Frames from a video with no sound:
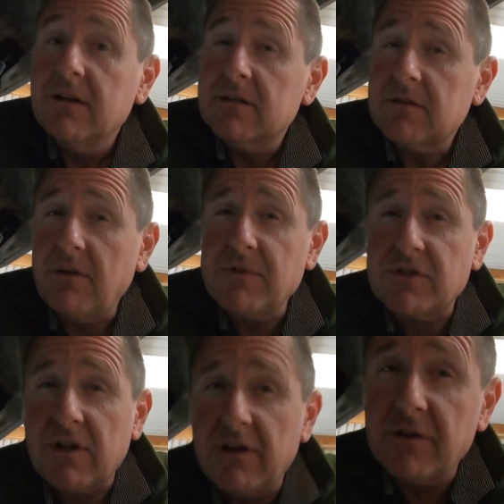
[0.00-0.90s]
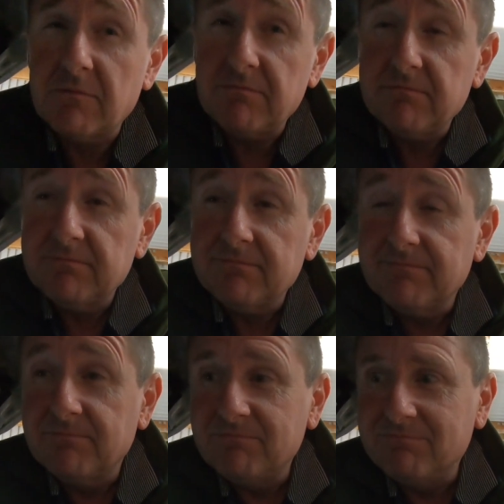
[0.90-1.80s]
So I'm just going to
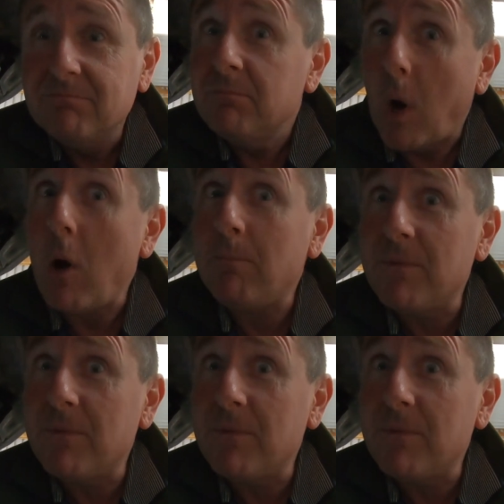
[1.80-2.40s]
pop